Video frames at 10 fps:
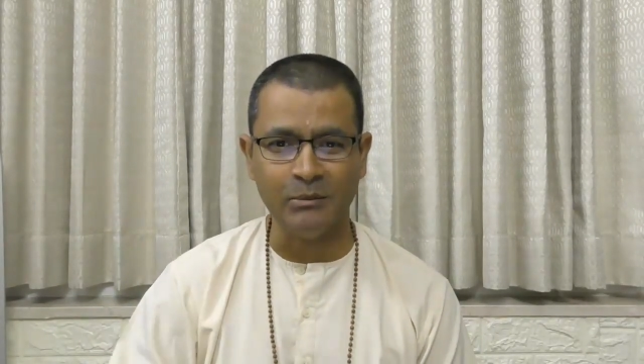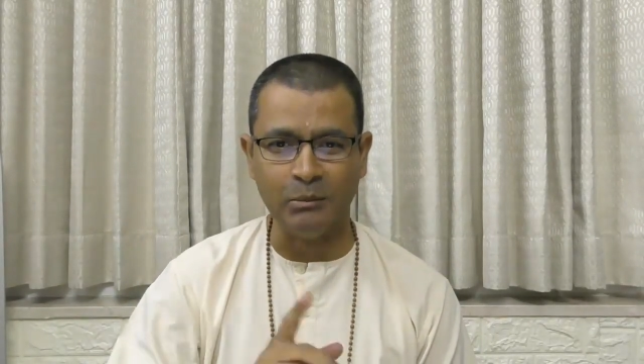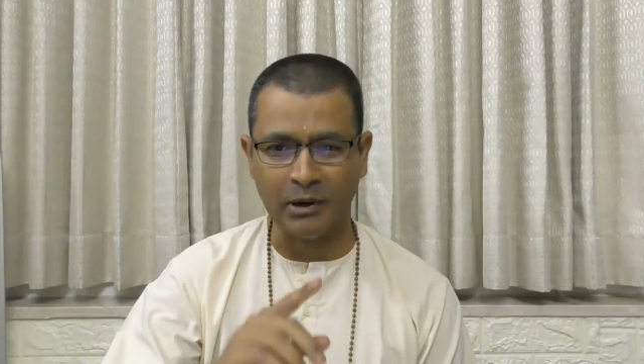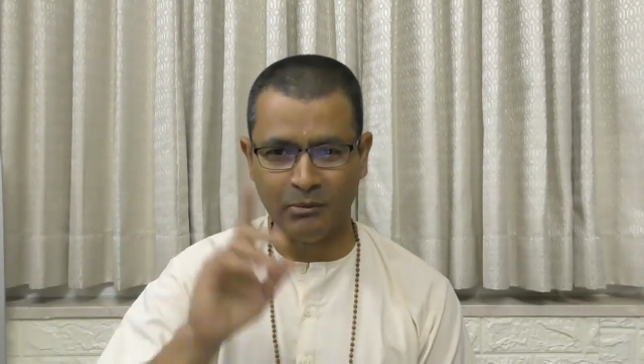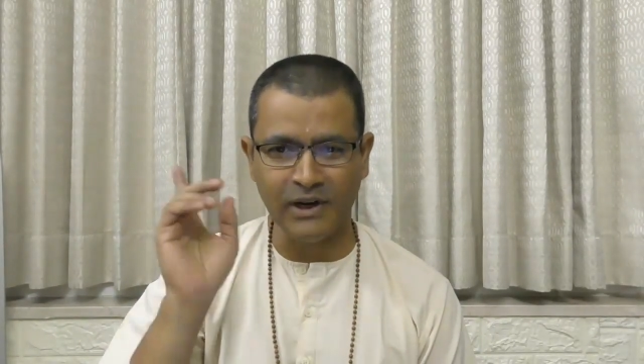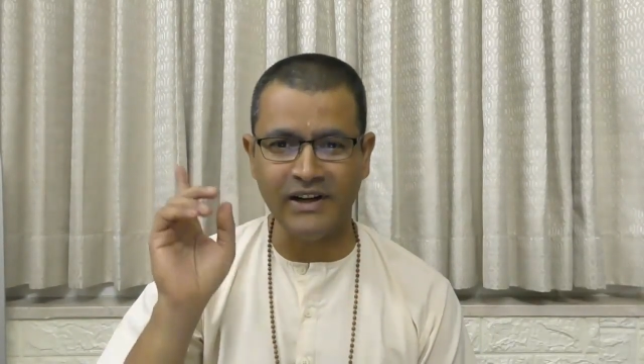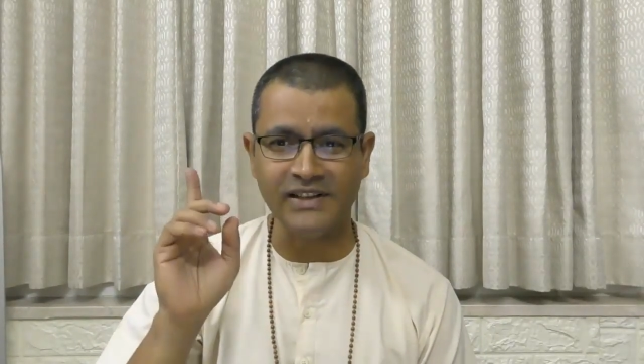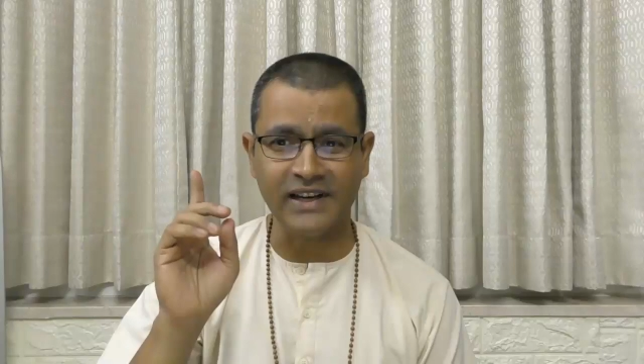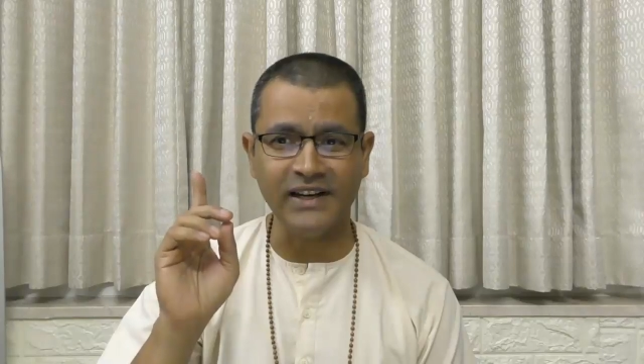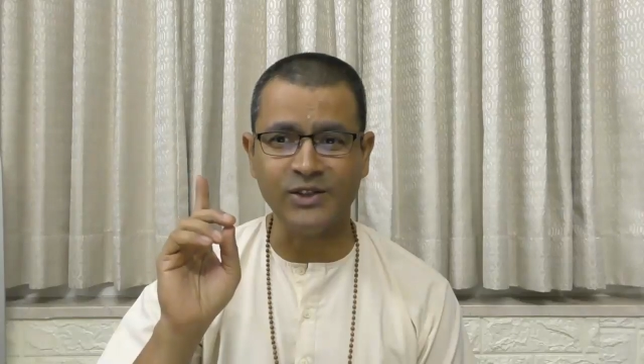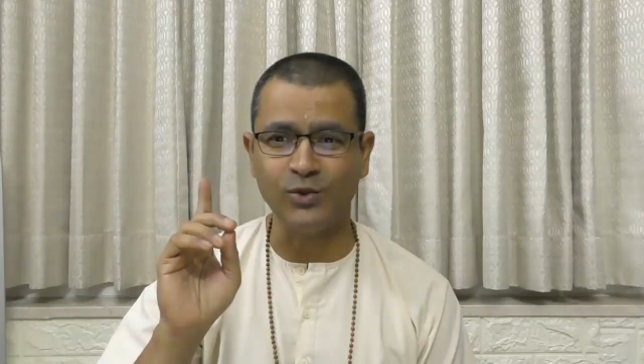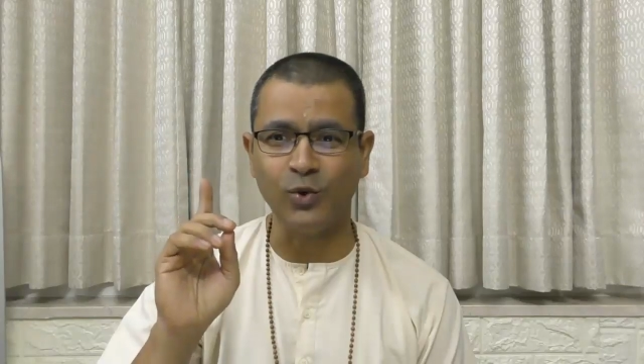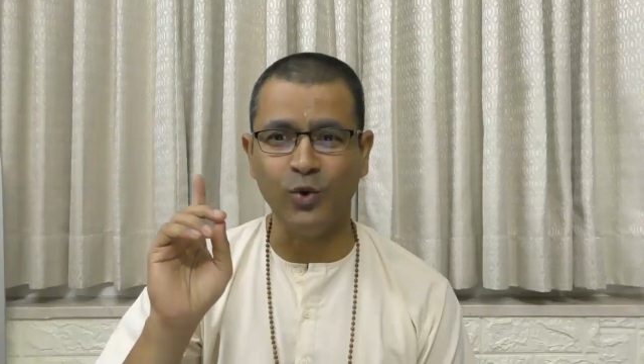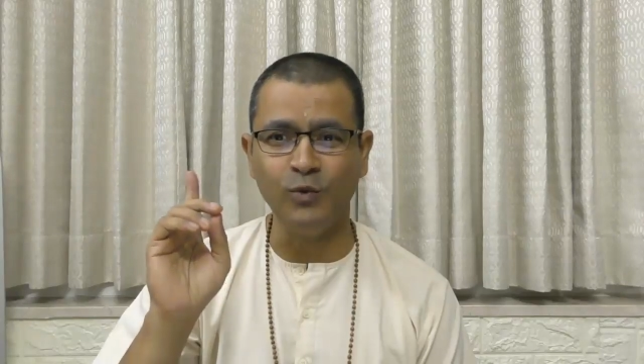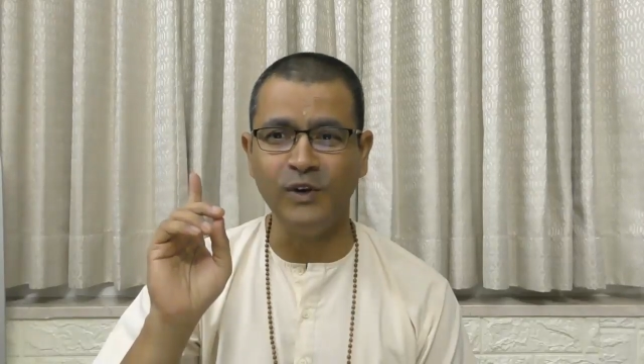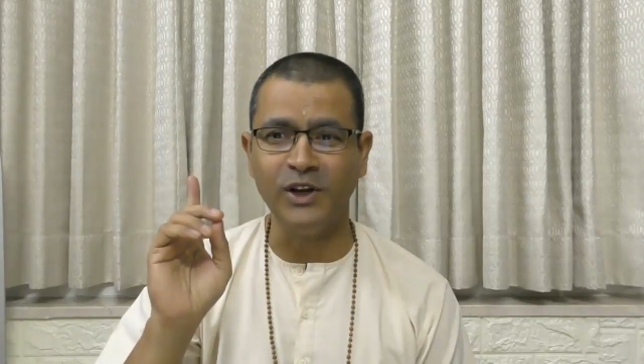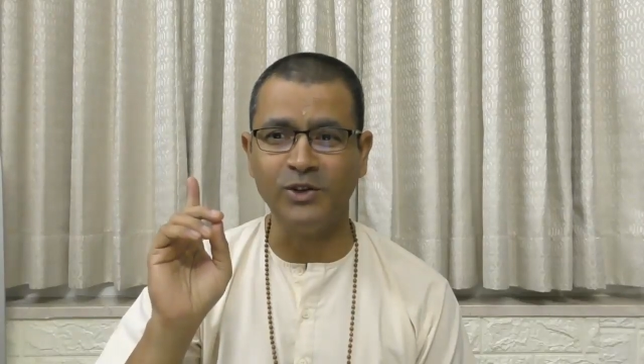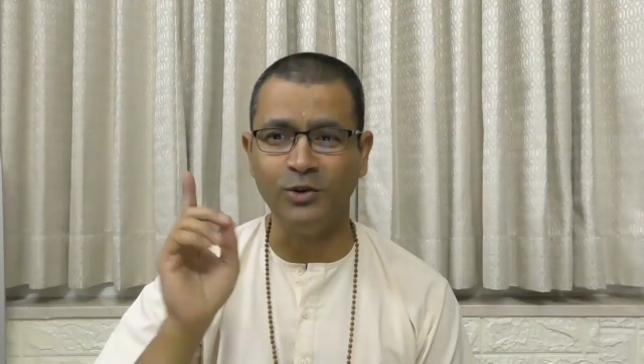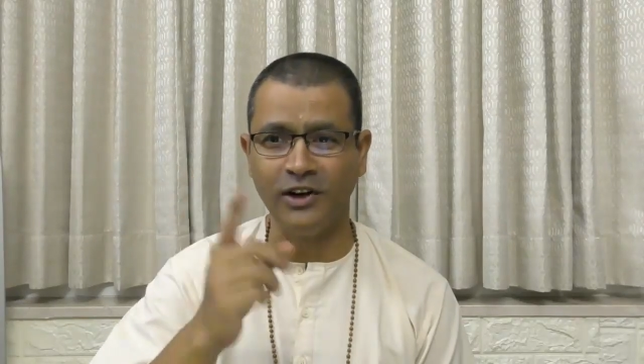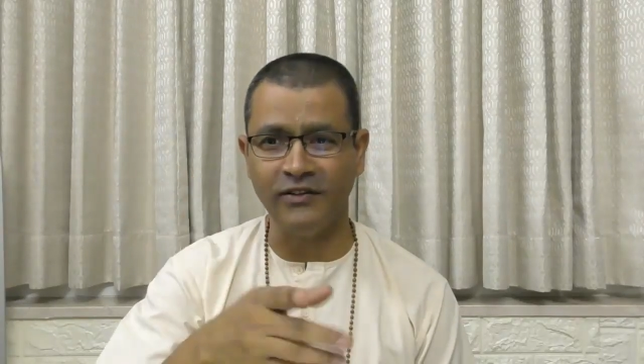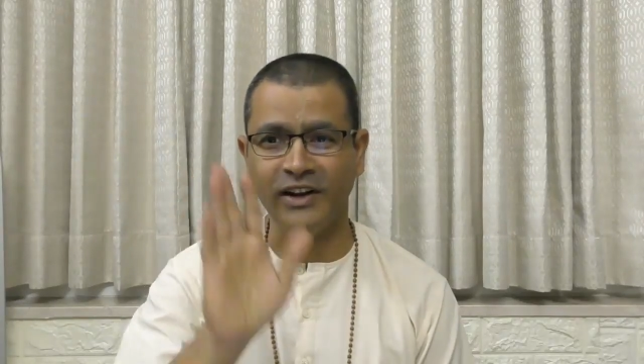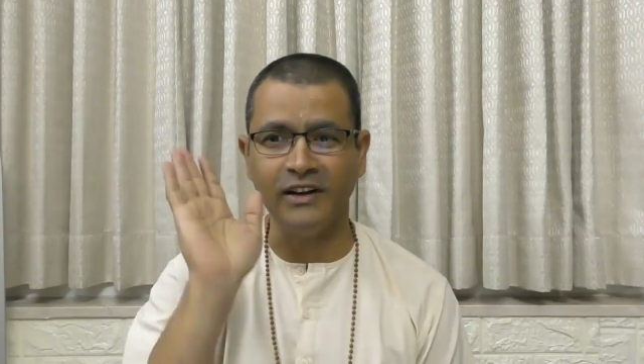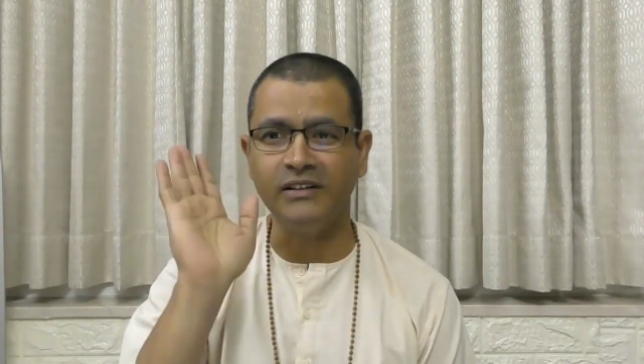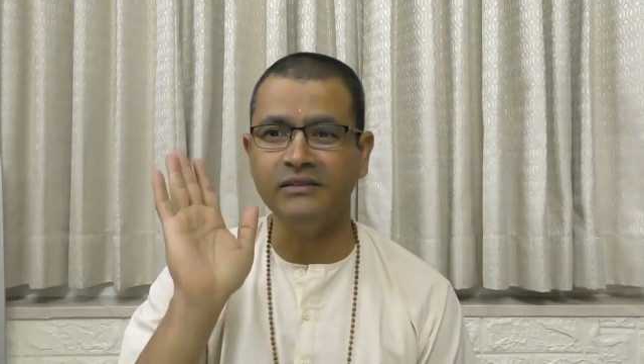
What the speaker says: Brahman decides to whom he should reveal.